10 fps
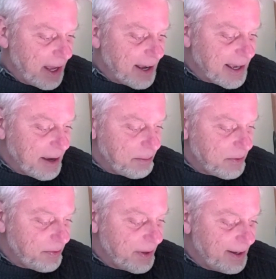I kept
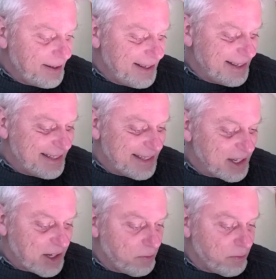
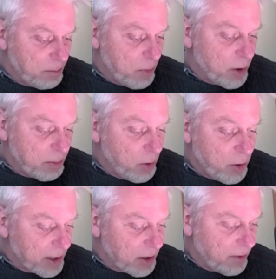discovering more and
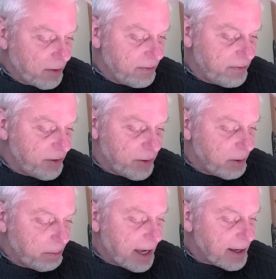more and going
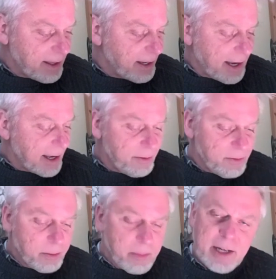further back than I
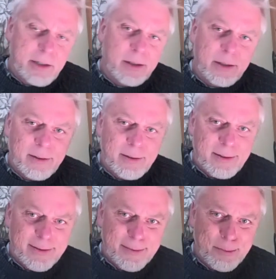ever imagined
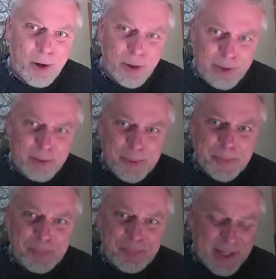possible,
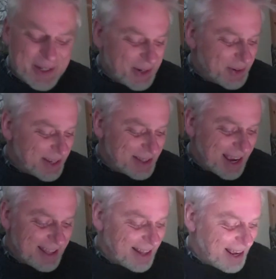and
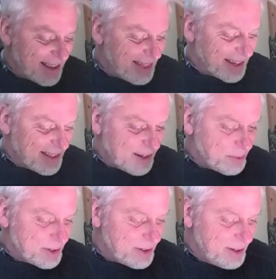I think that
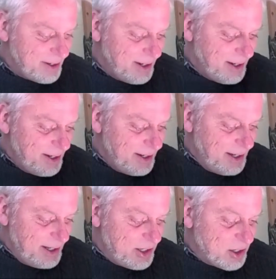was
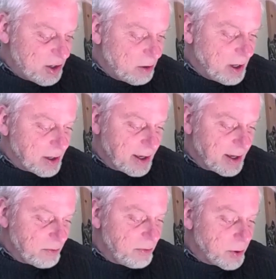just so lucky
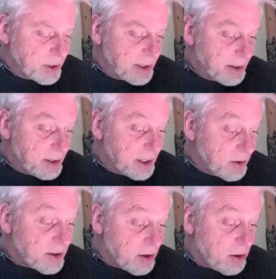and fortunate.
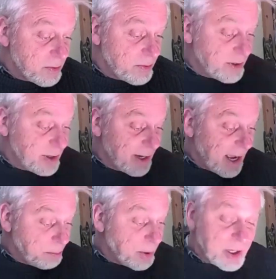It's hard.
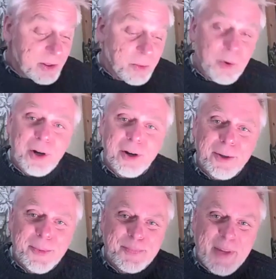I put in the work.